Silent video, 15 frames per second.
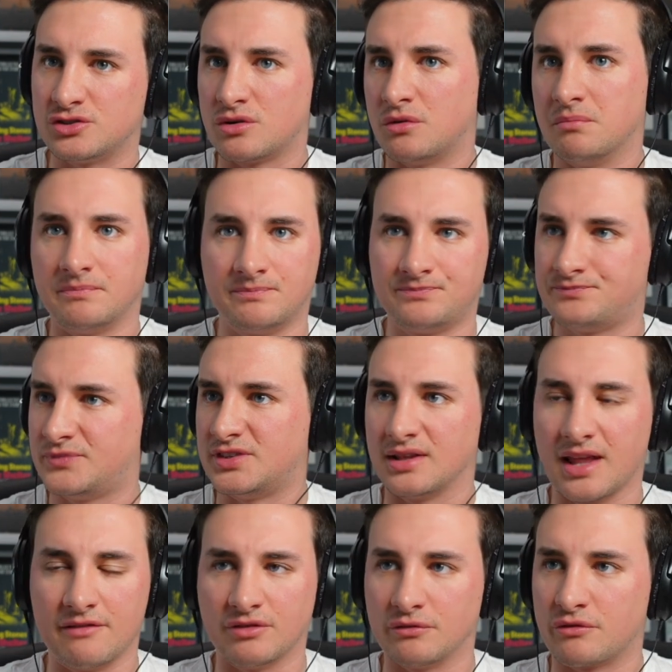on the
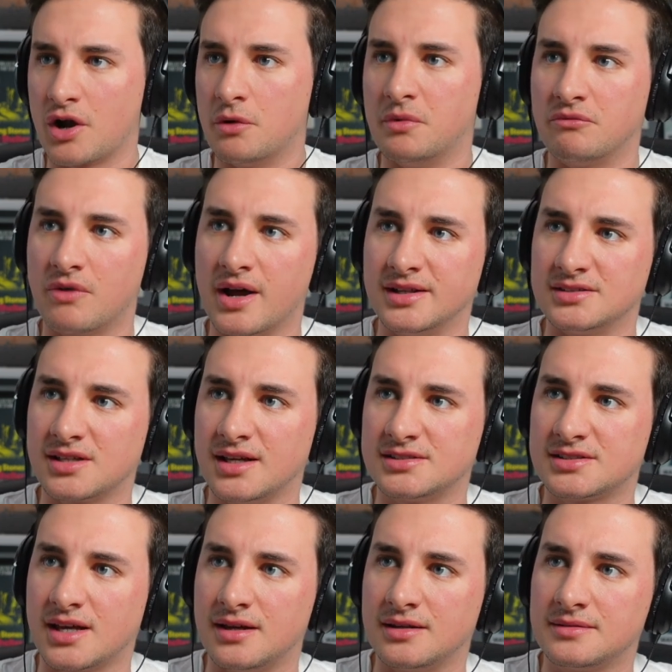level of Roman Reigns, let's
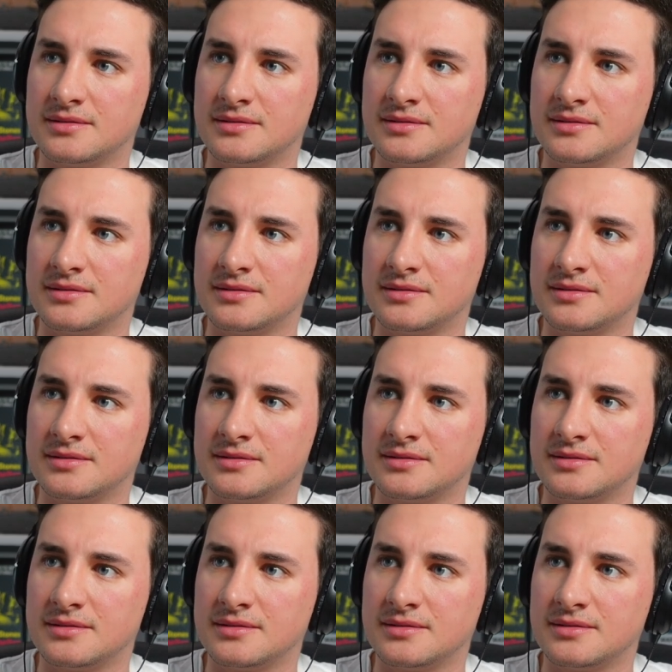say?